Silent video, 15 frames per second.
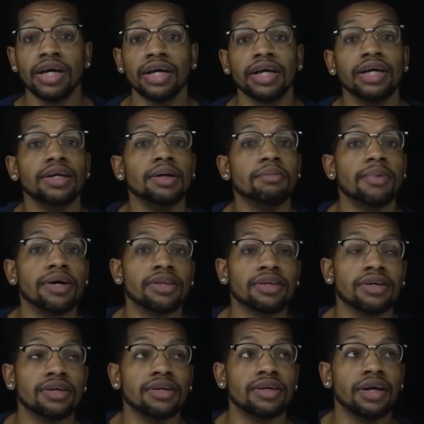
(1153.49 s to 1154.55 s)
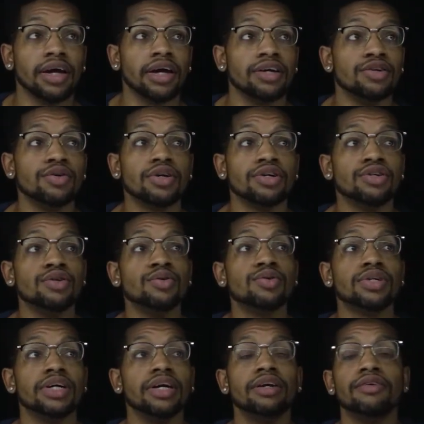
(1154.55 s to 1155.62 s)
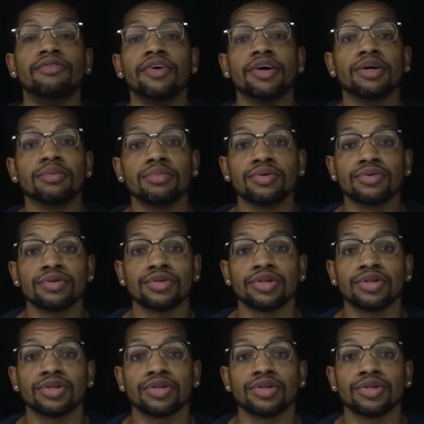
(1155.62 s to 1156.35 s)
any method, and you can use any variable.